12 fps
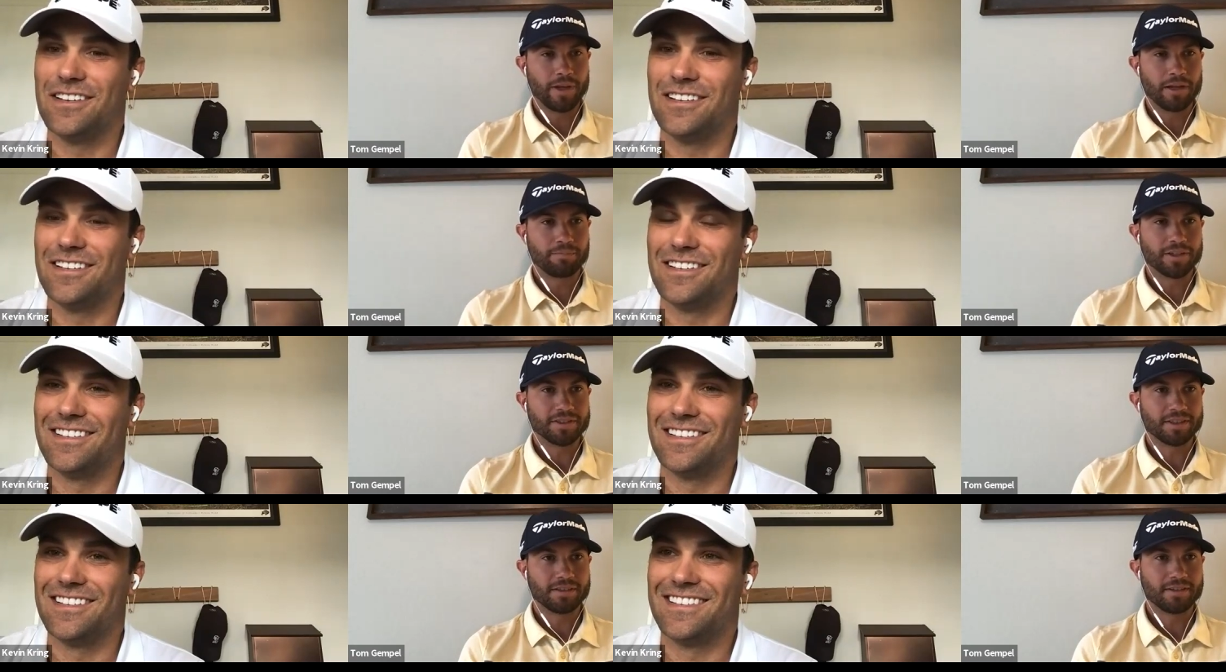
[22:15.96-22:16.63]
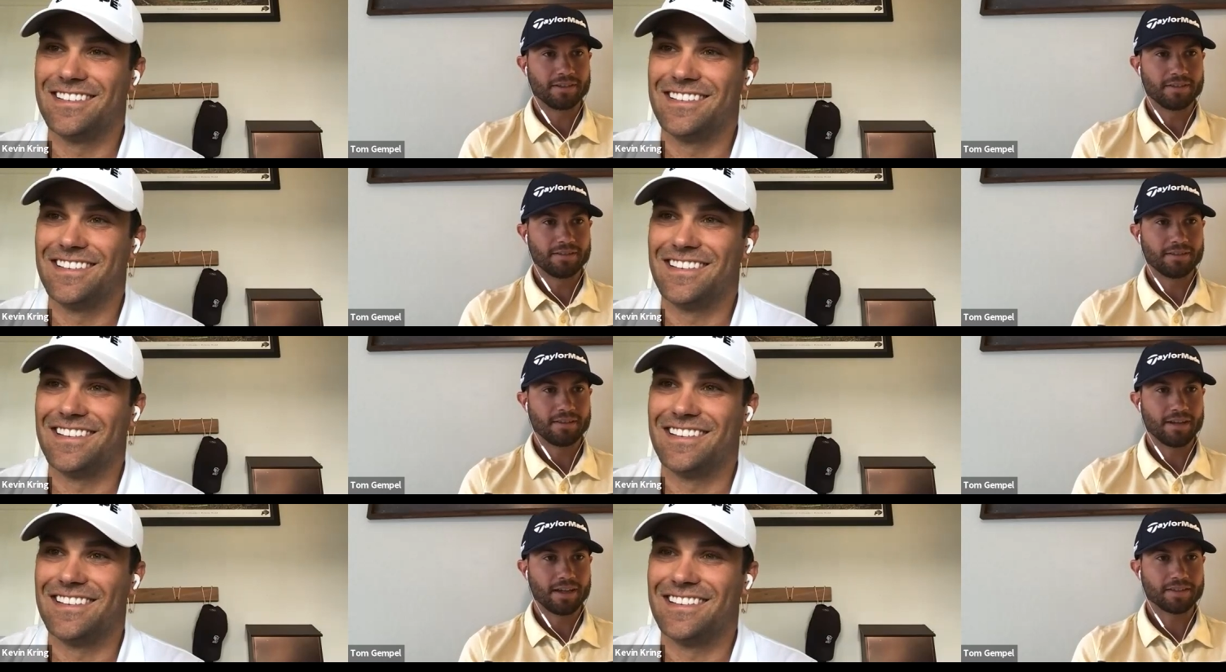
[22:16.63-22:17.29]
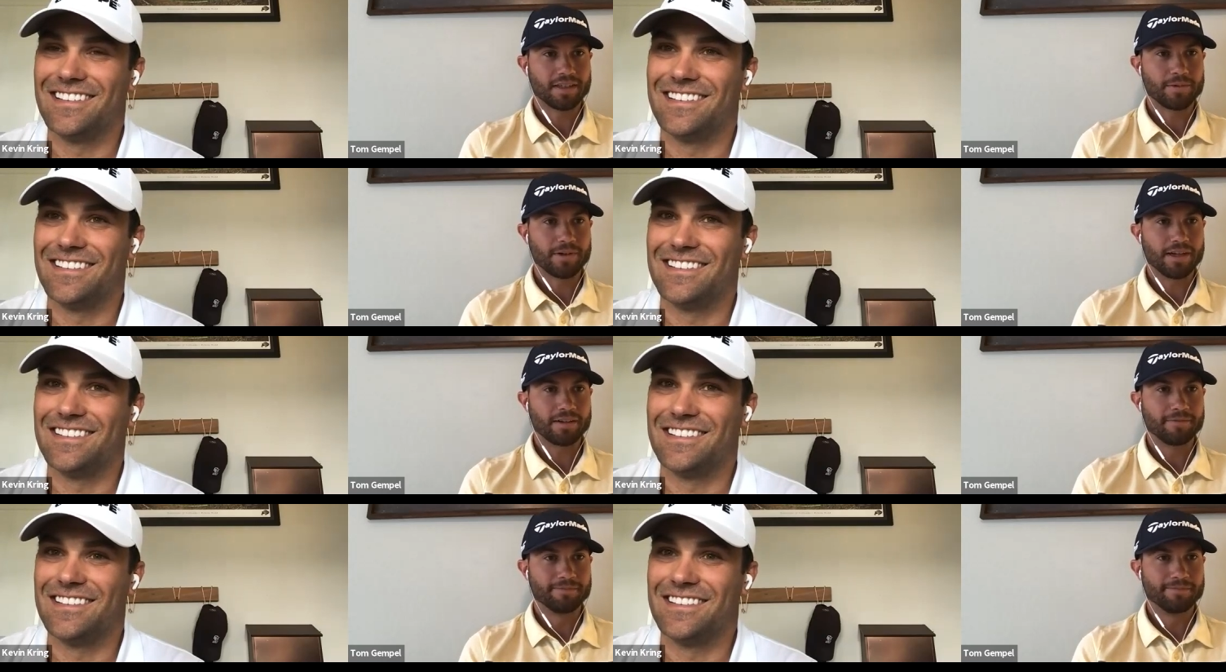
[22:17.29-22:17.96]
Speaker 1: in person the next time
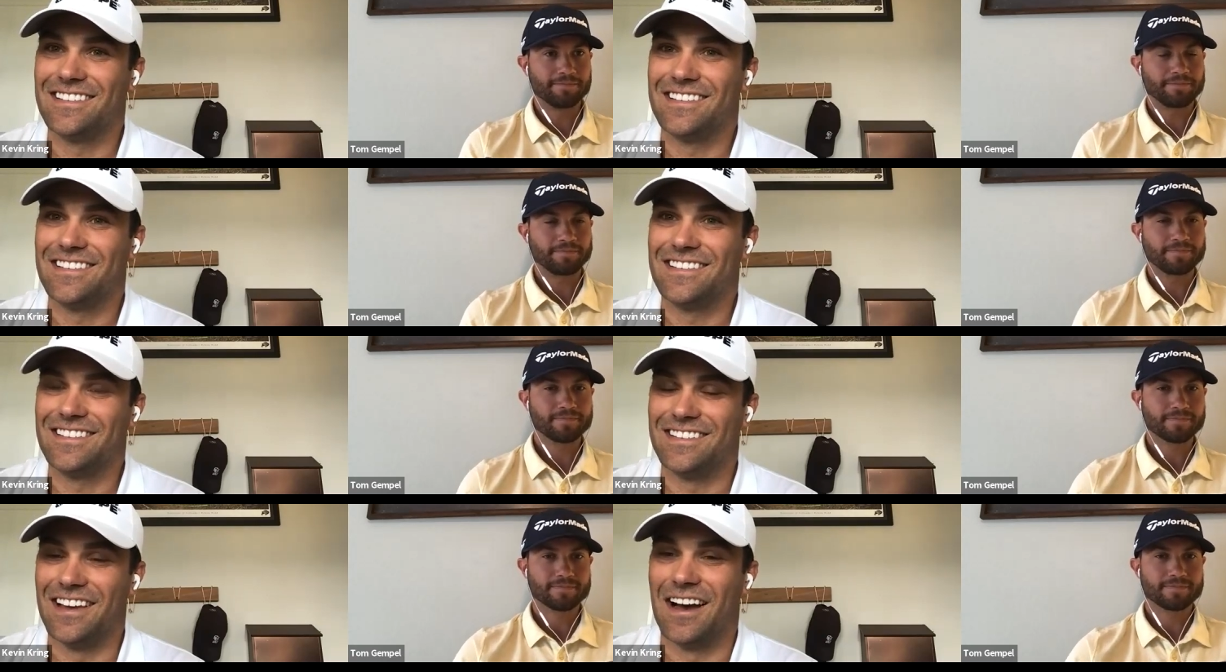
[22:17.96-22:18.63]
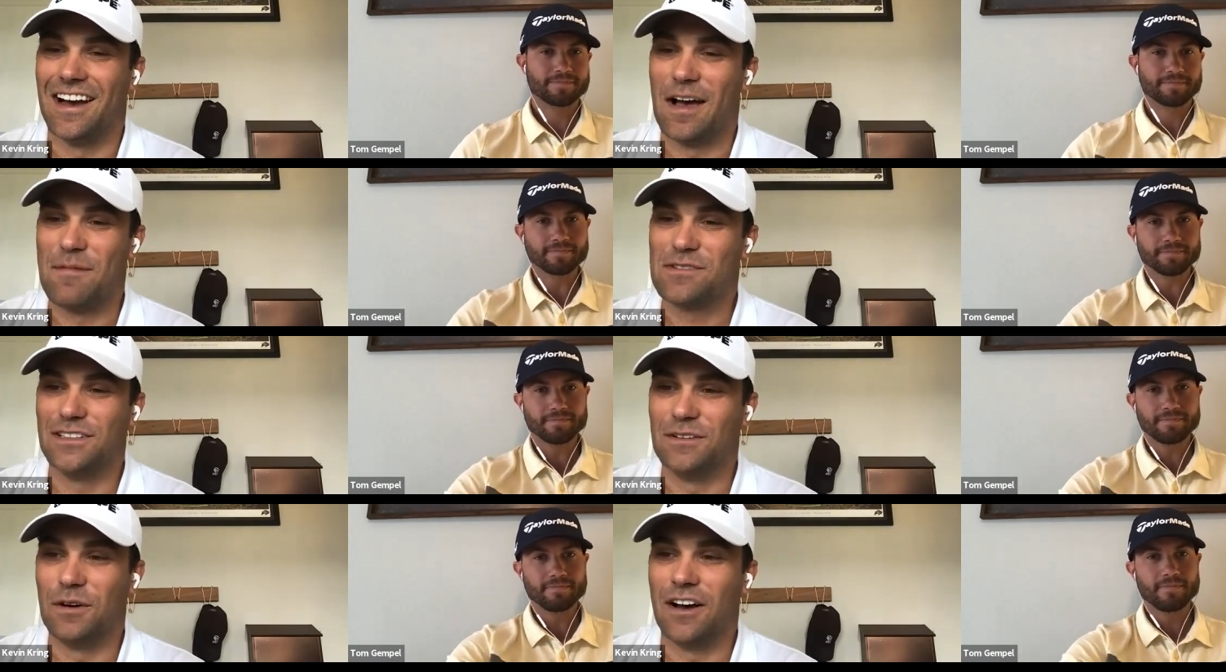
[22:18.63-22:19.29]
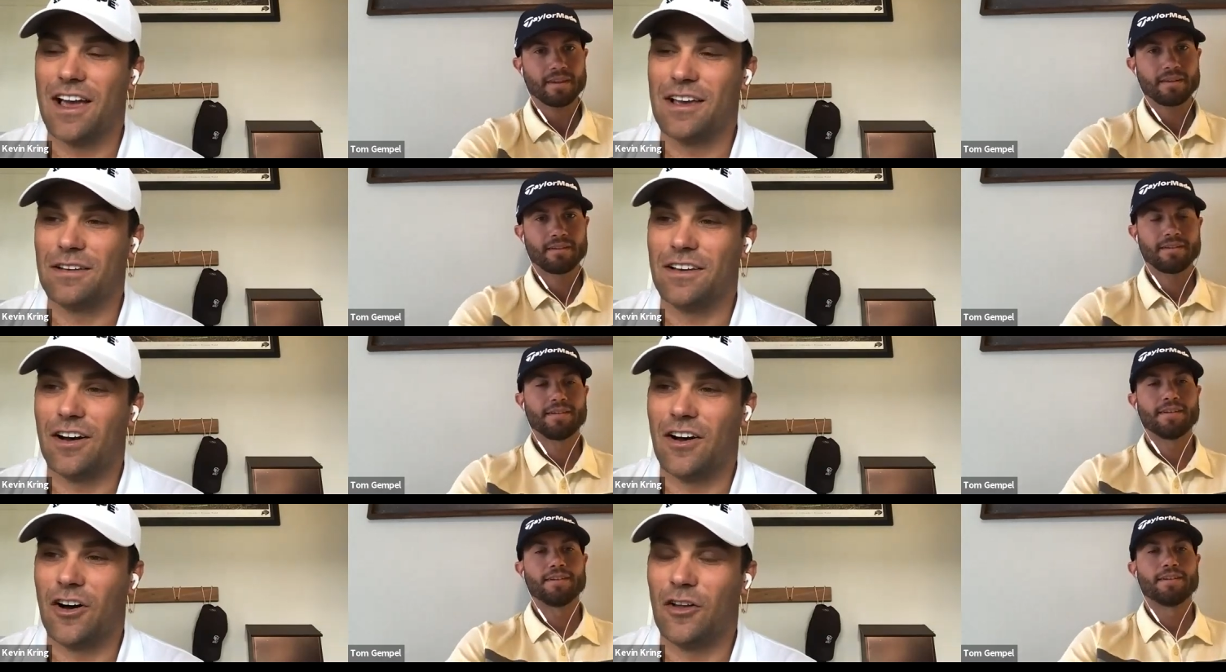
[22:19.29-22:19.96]
around.
Speaker 2: Yeah, absolutely. Well, hey,
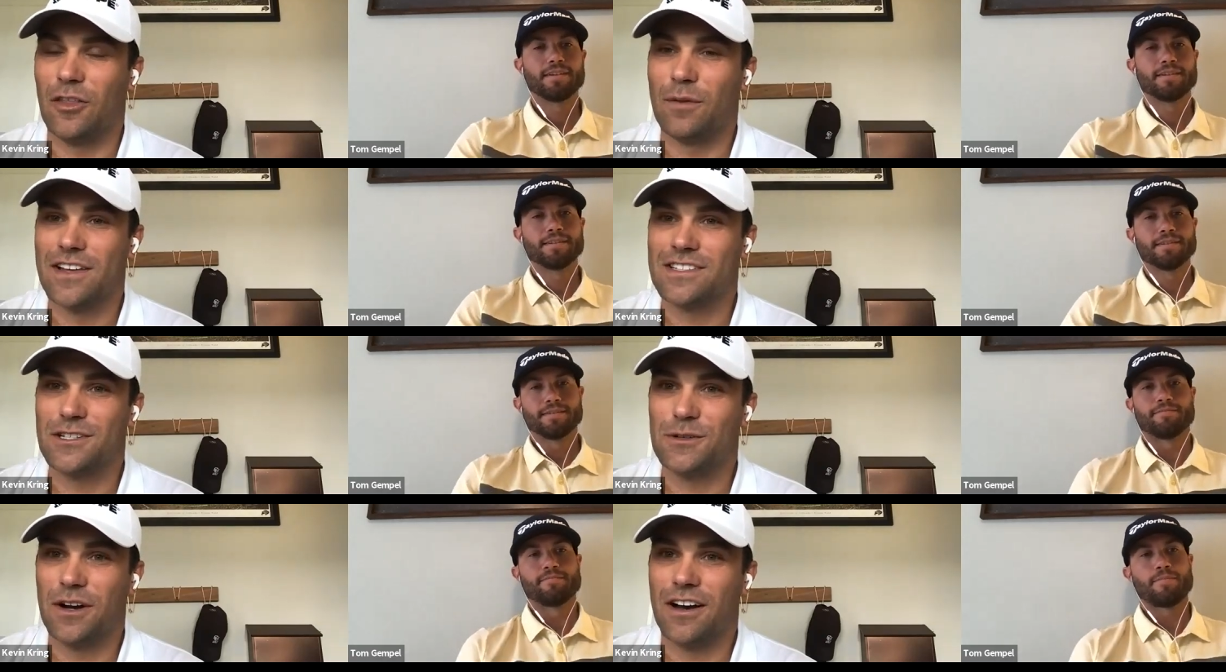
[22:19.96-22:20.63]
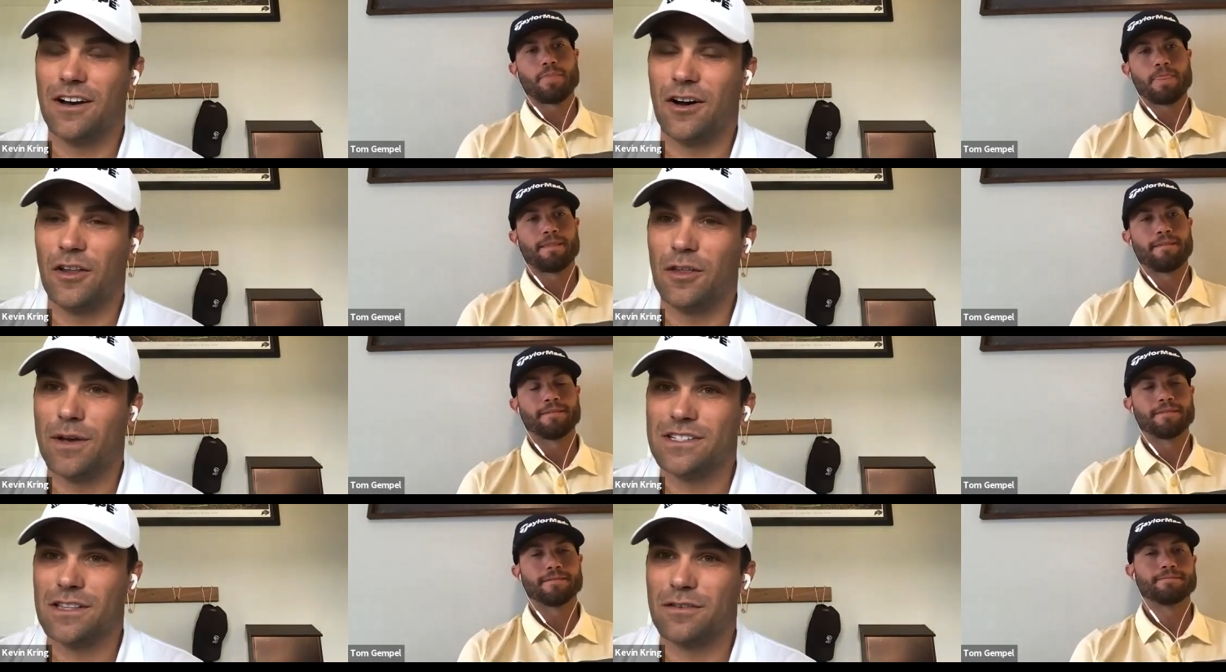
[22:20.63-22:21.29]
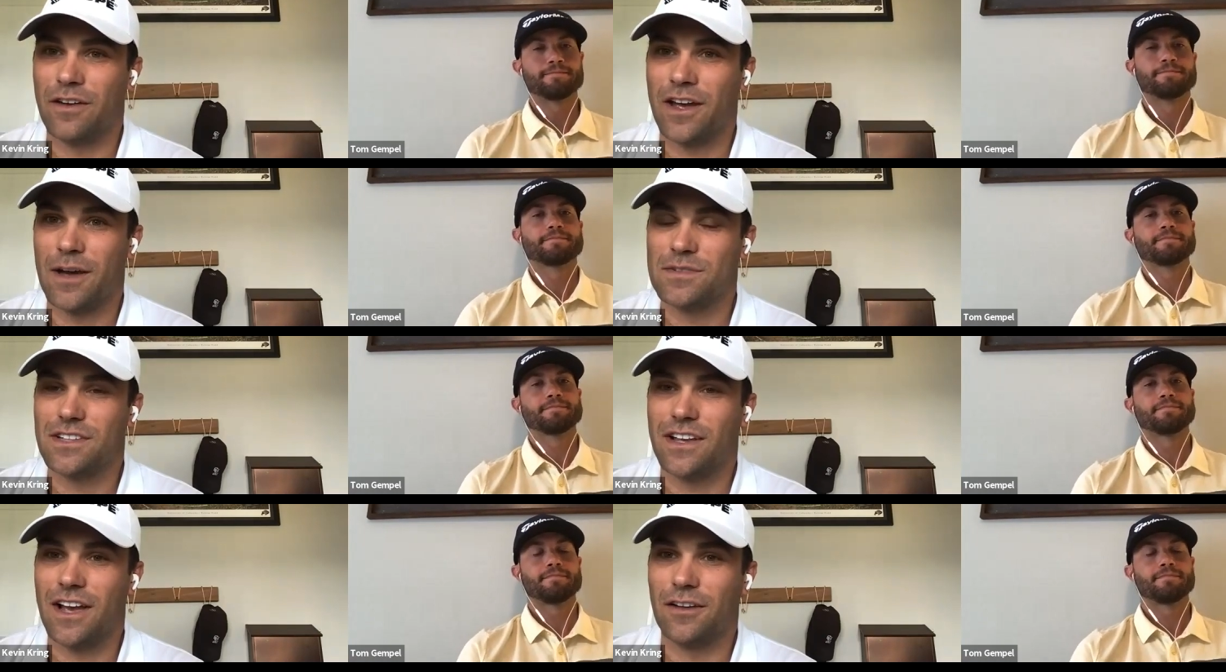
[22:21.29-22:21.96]
all the best to uh, all the best to
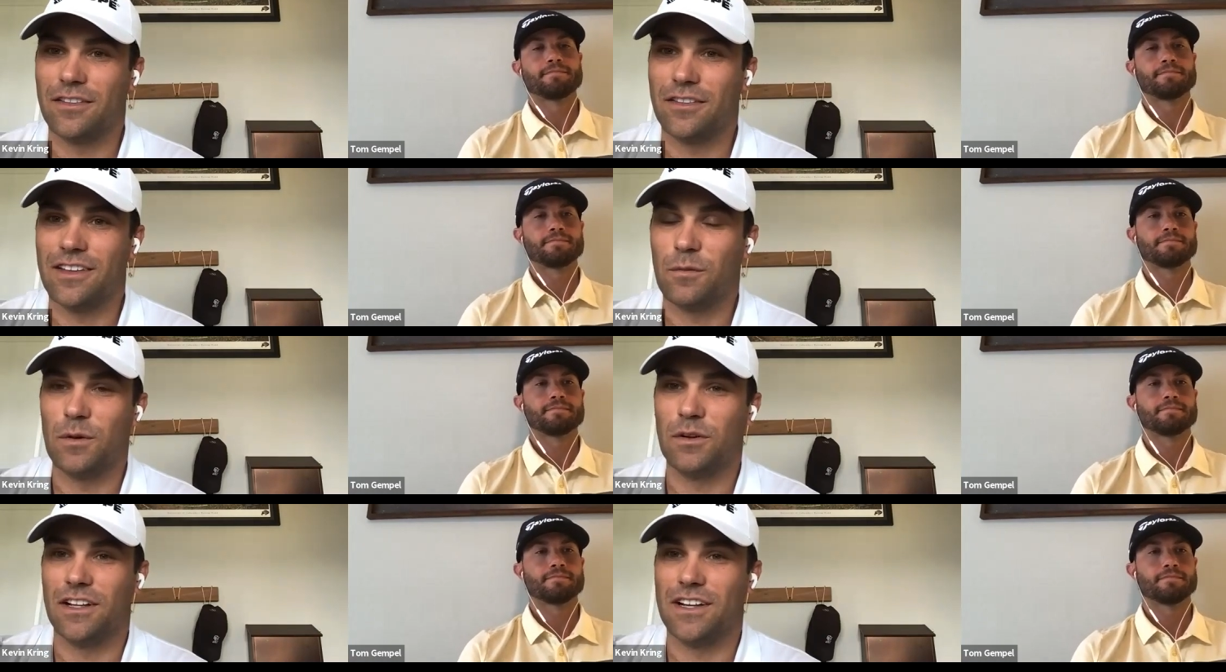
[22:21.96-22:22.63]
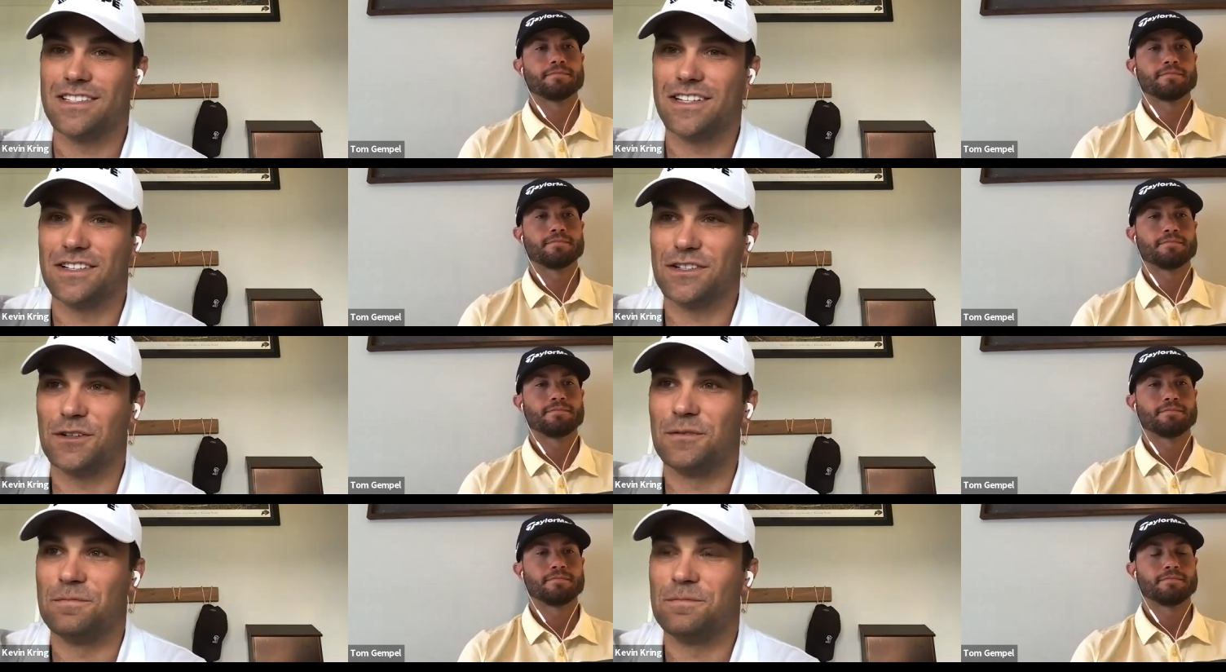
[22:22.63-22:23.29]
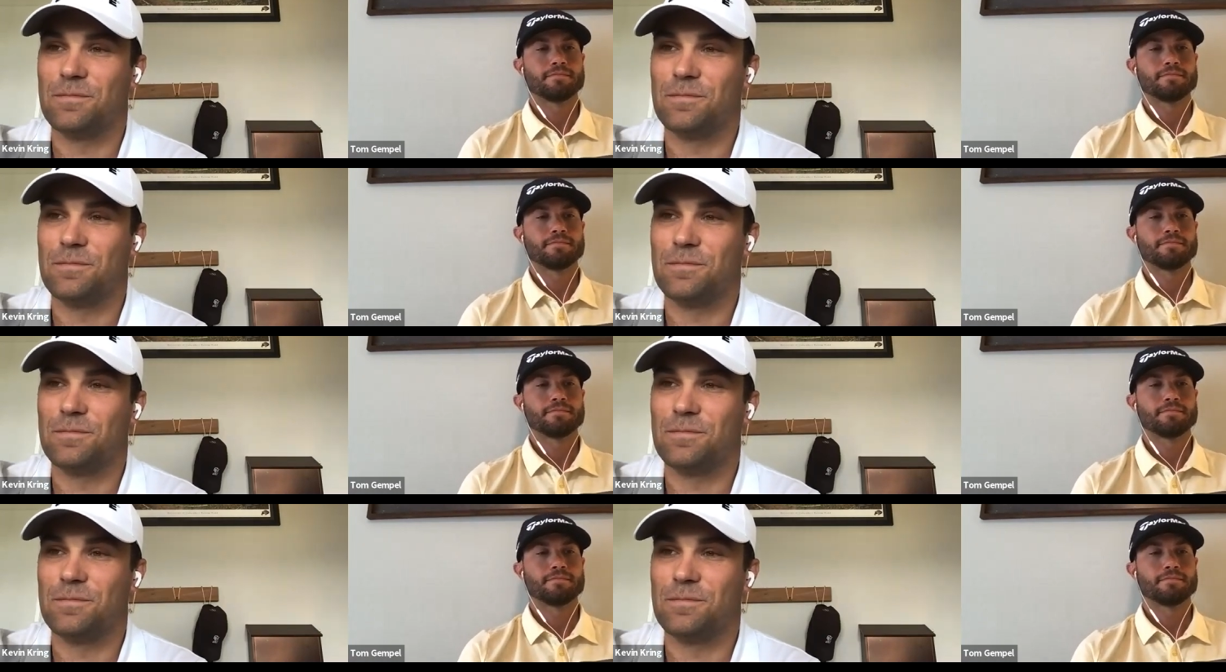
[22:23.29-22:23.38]
fam. Stay healthy, and we will uh, see you soon.